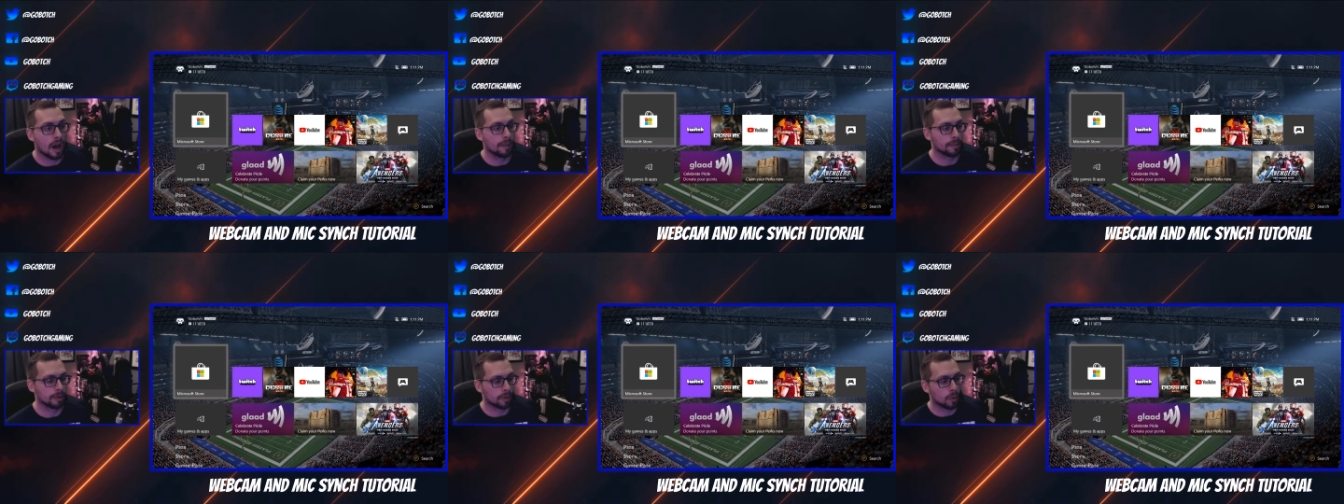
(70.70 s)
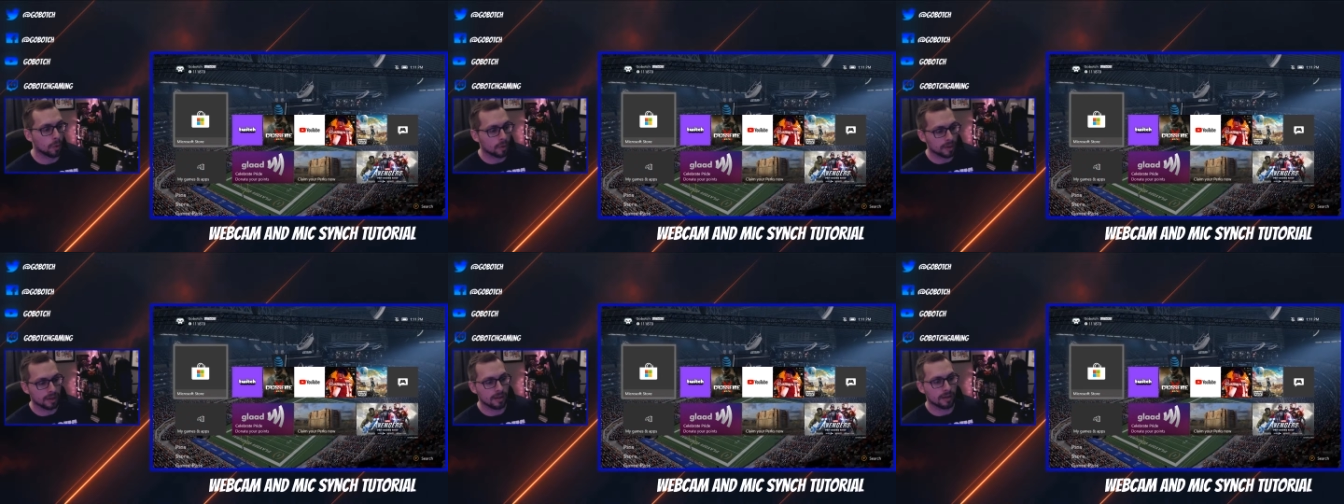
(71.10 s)
I'm
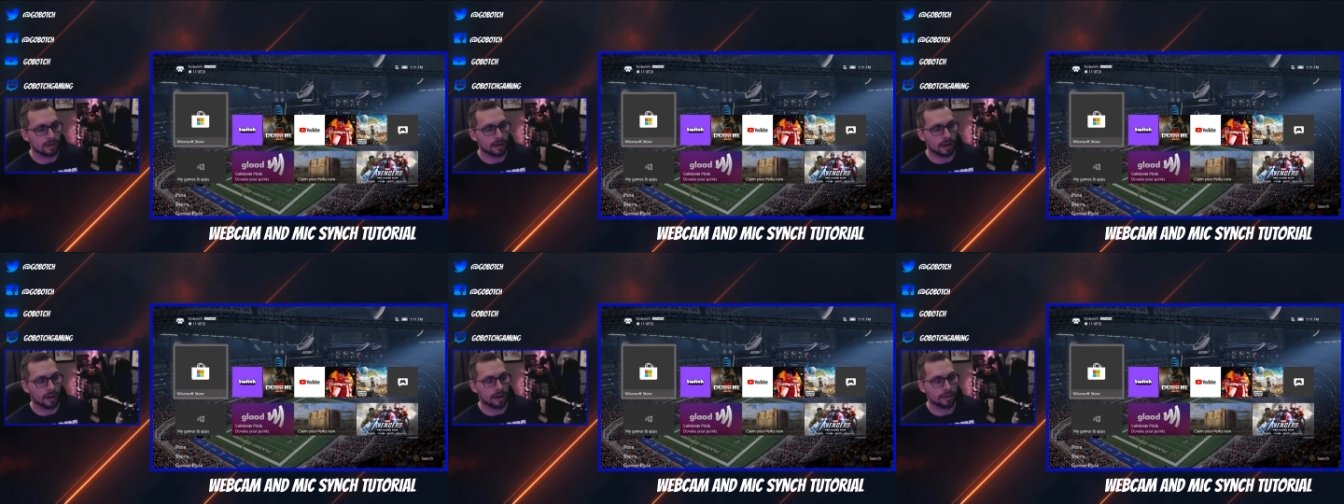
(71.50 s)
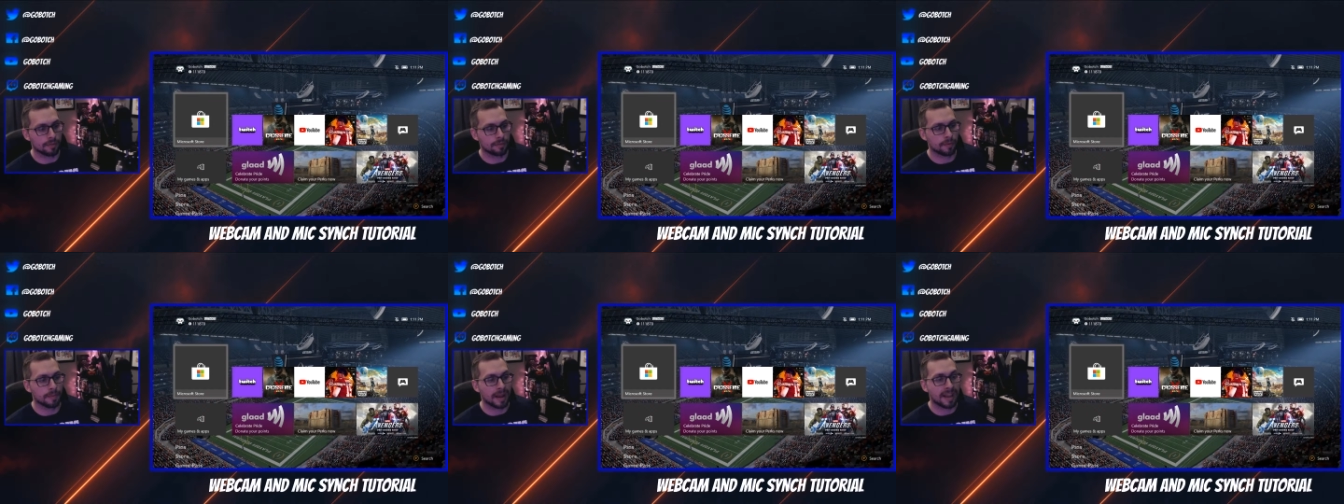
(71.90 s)
recording uh,
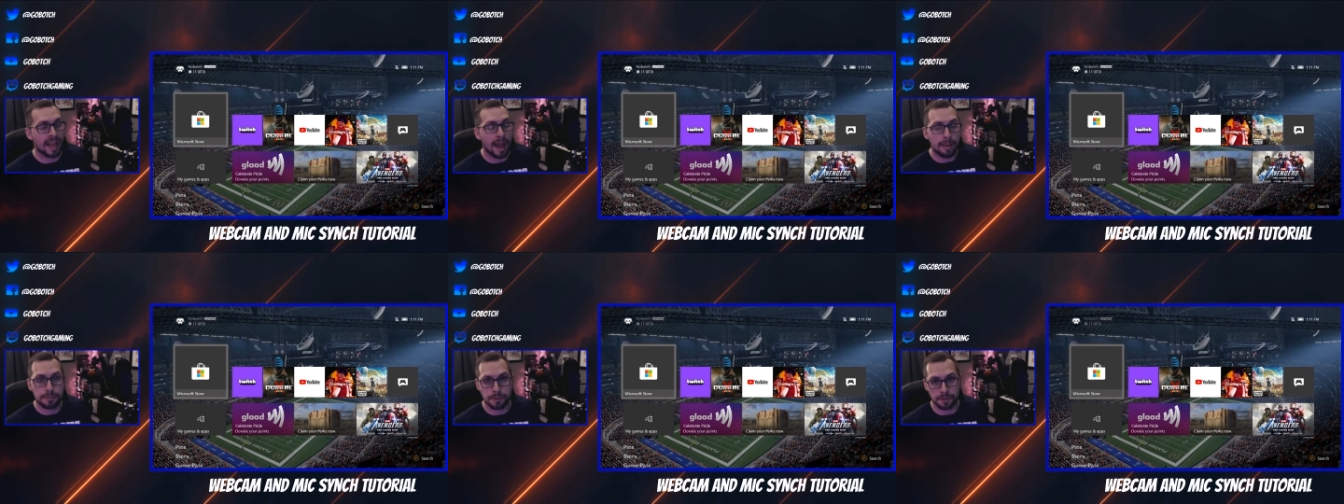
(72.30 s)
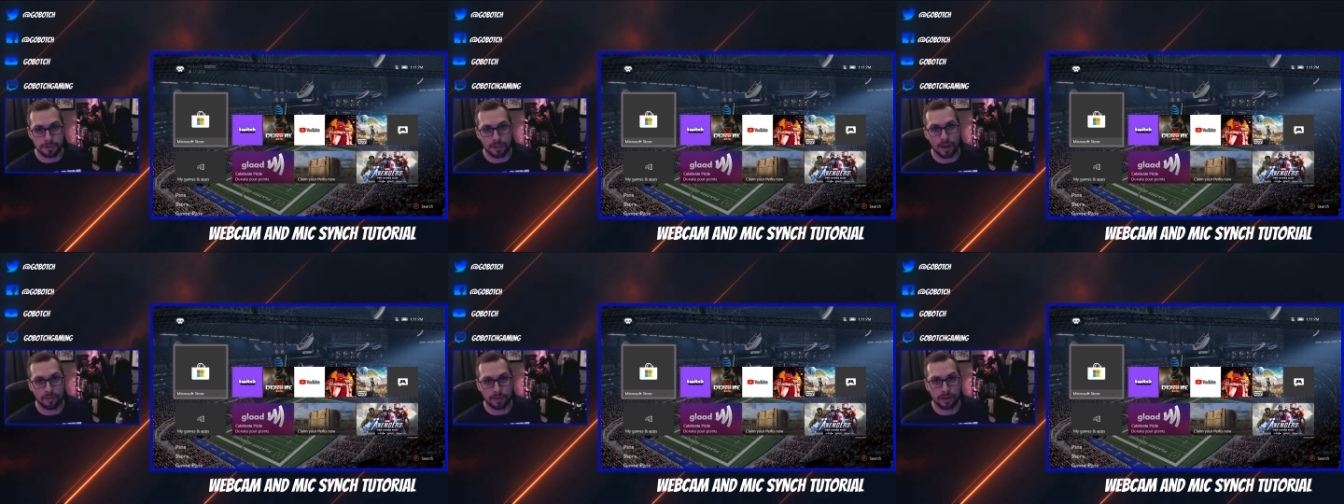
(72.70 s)
from my capture
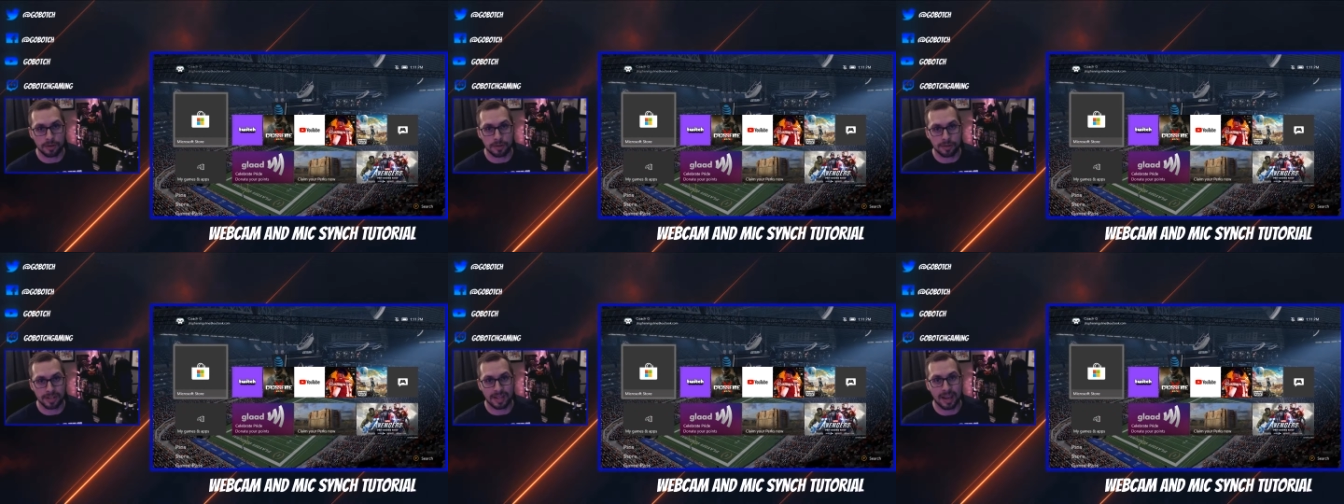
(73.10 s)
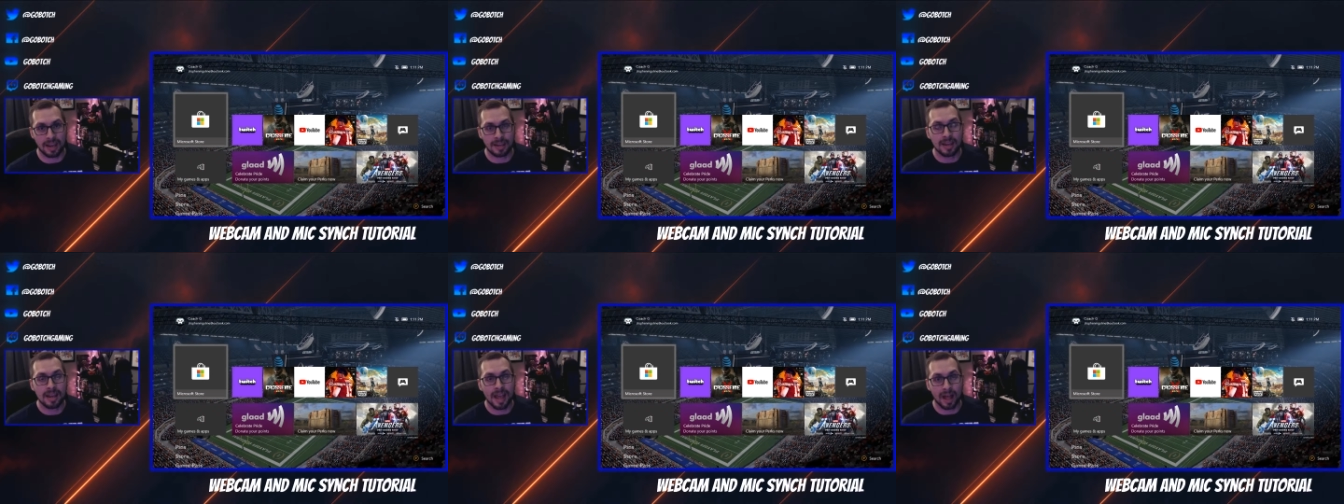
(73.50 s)
software using
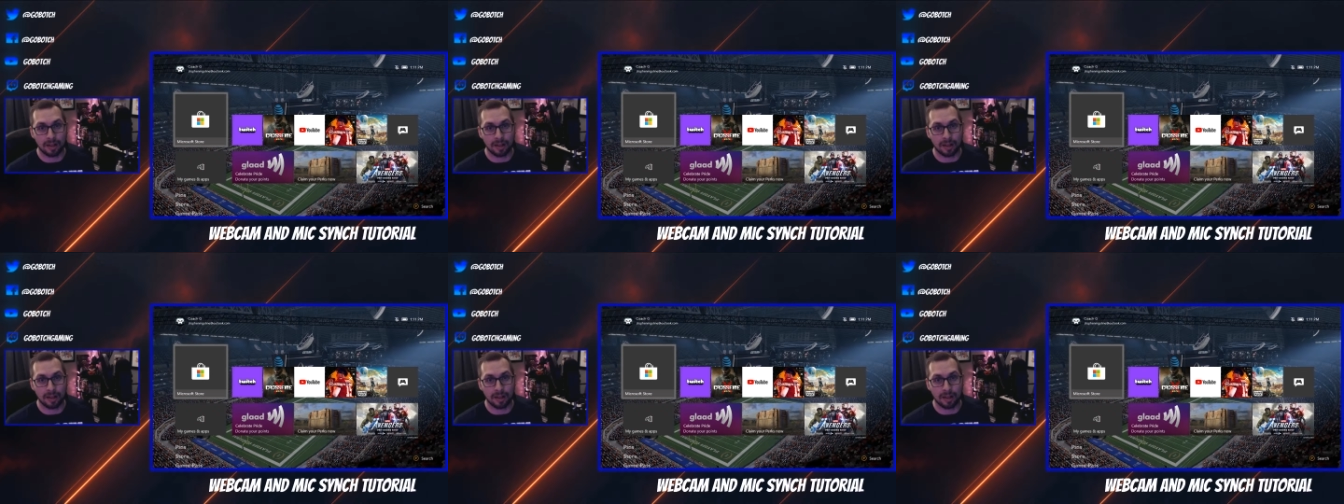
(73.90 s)
a